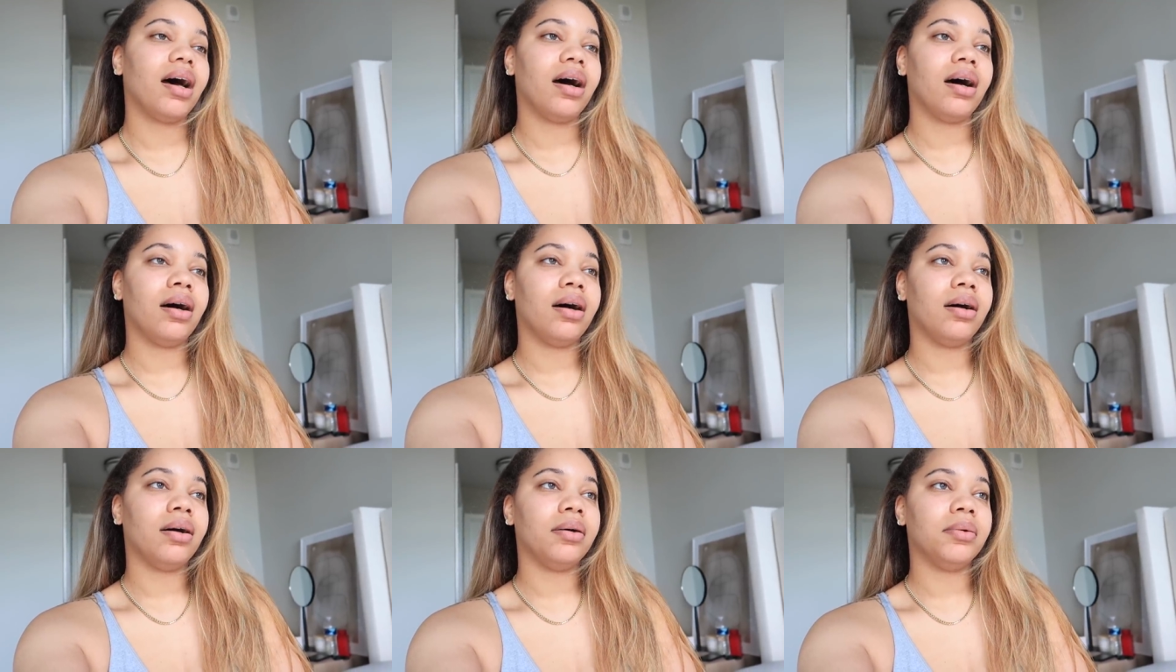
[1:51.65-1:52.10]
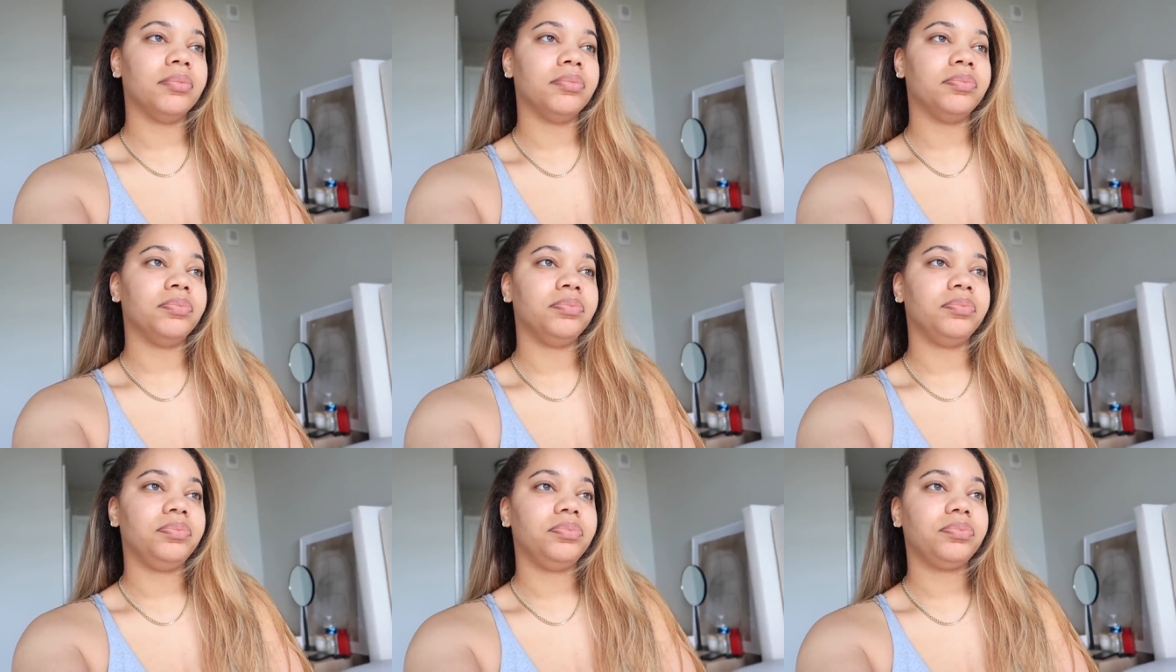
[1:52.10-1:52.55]

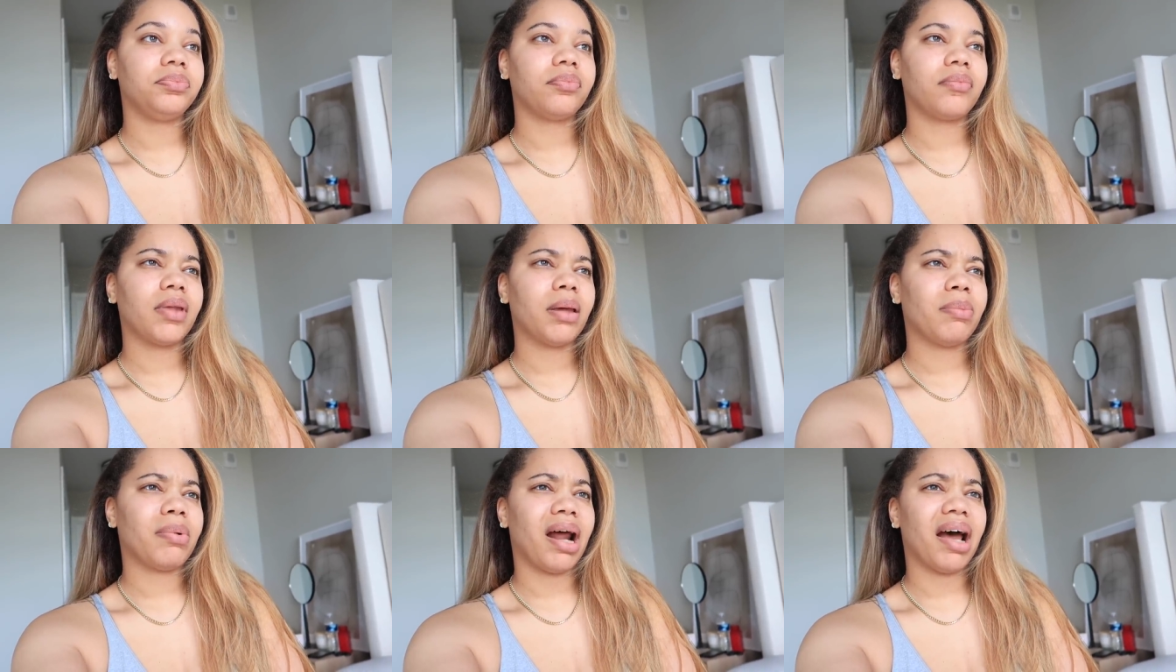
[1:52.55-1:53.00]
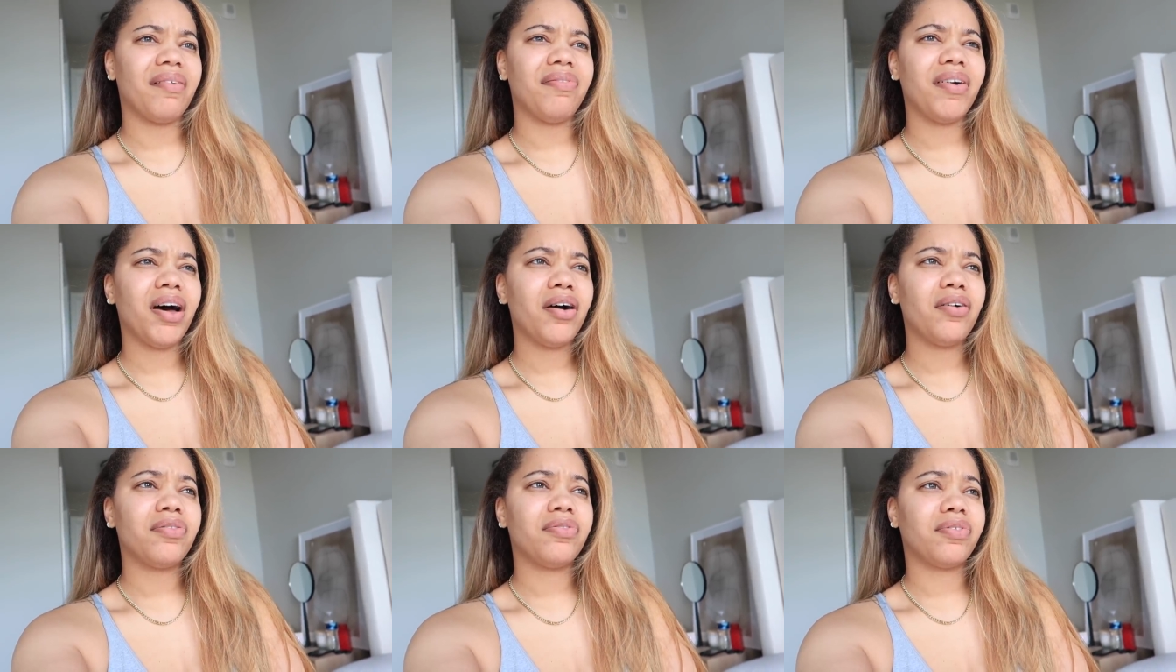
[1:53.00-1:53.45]
Um, but I
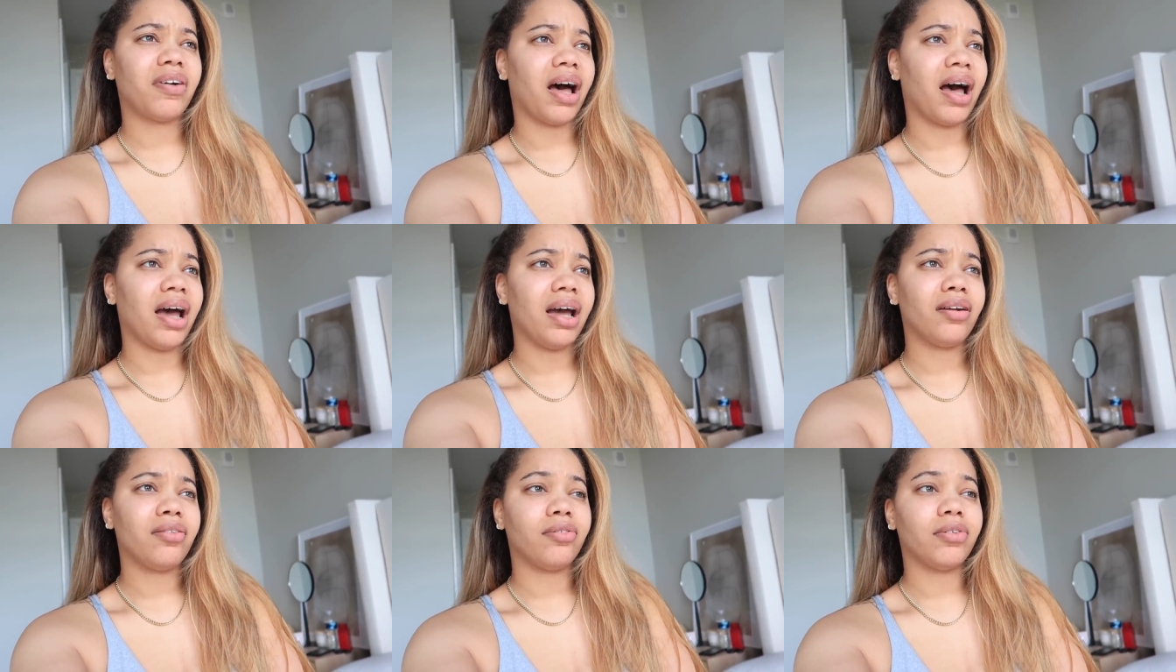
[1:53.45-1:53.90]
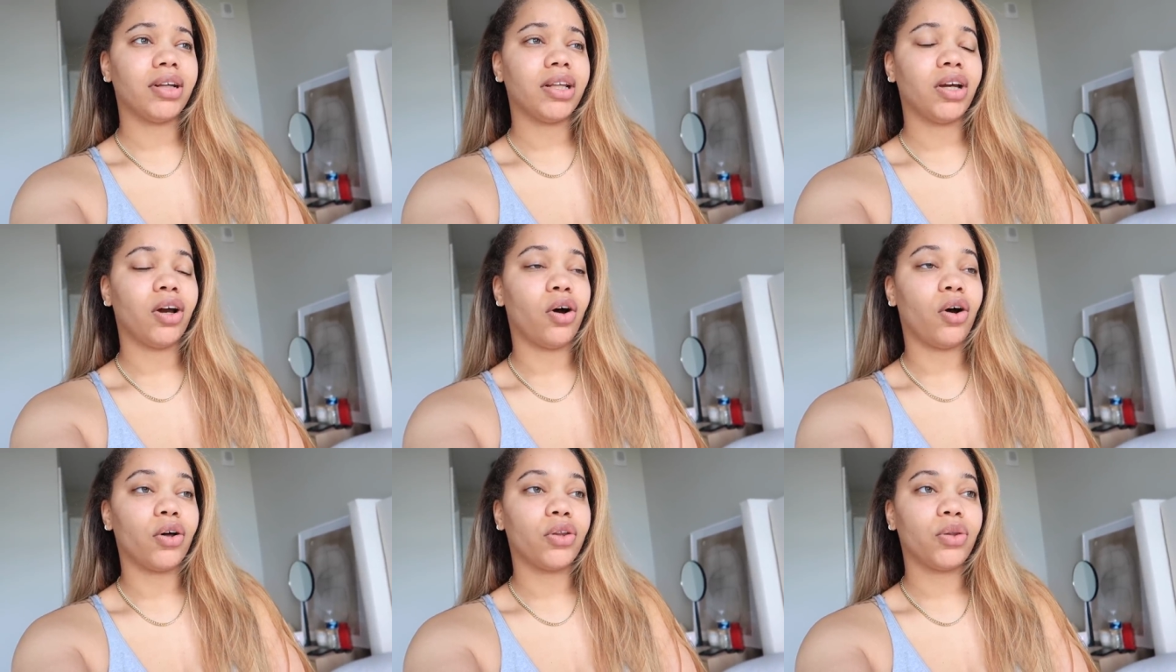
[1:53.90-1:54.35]
felt fine
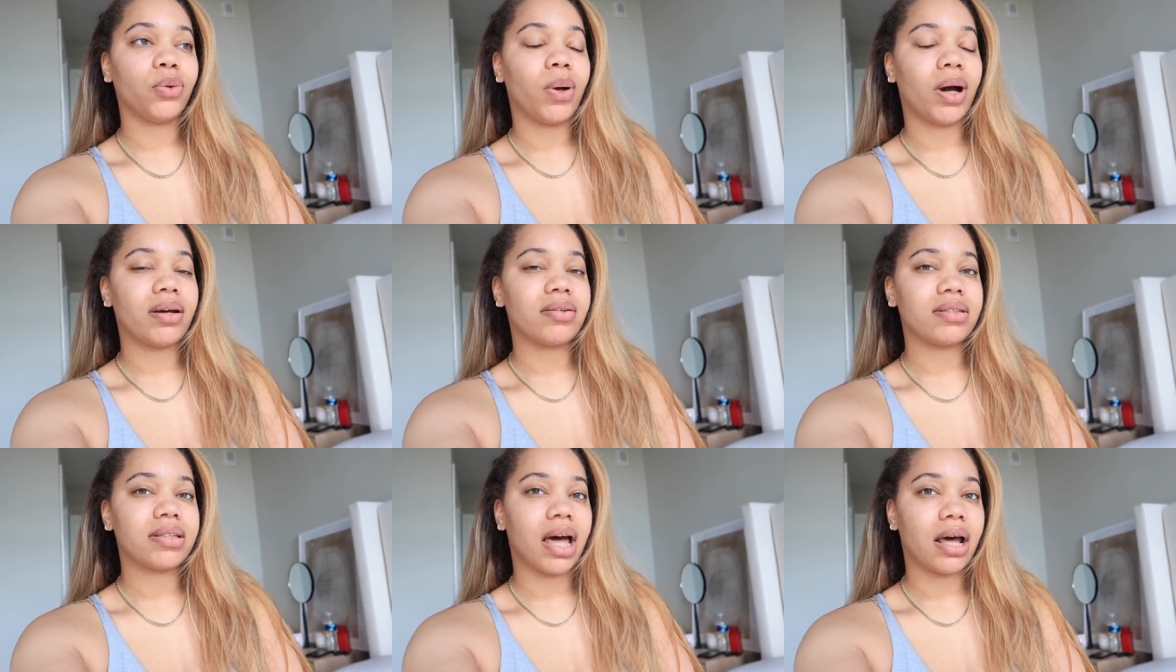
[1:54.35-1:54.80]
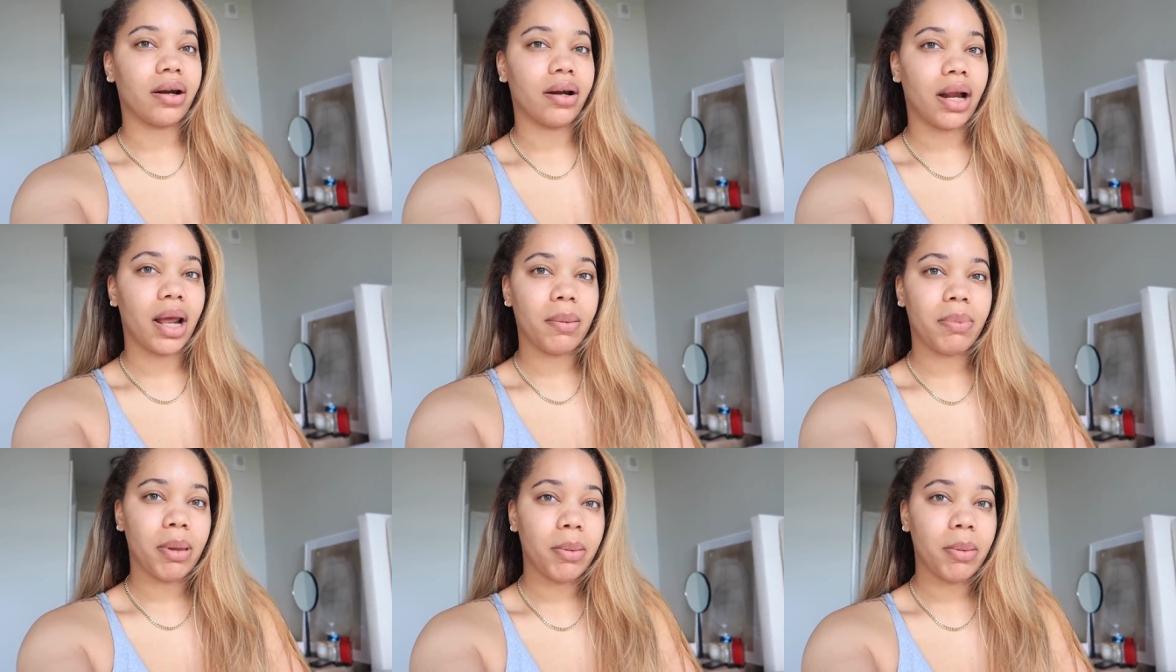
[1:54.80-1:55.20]
really all throughout Saturday.